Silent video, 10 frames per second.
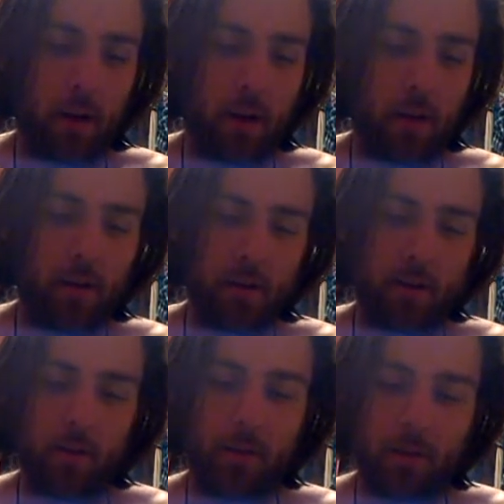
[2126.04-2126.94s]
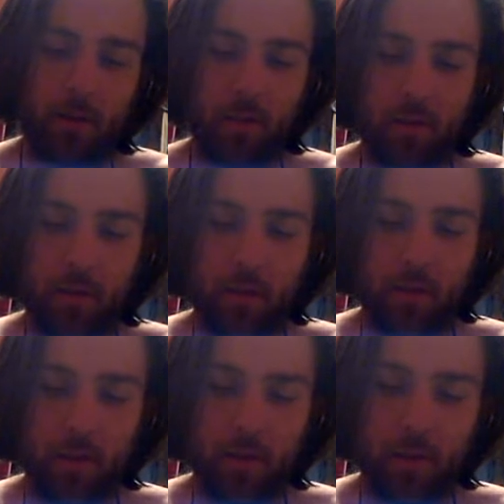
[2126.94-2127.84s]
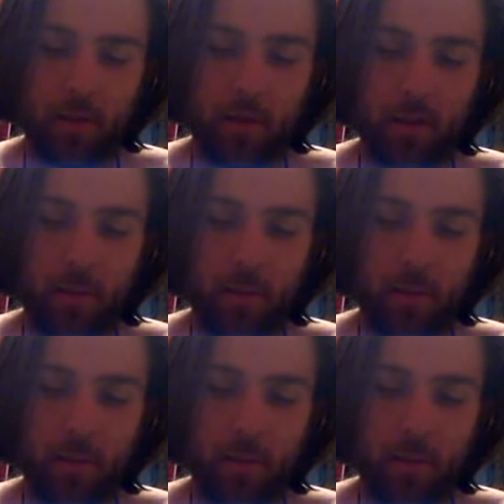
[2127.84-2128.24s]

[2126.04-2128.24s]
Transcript: energy wants to move itself.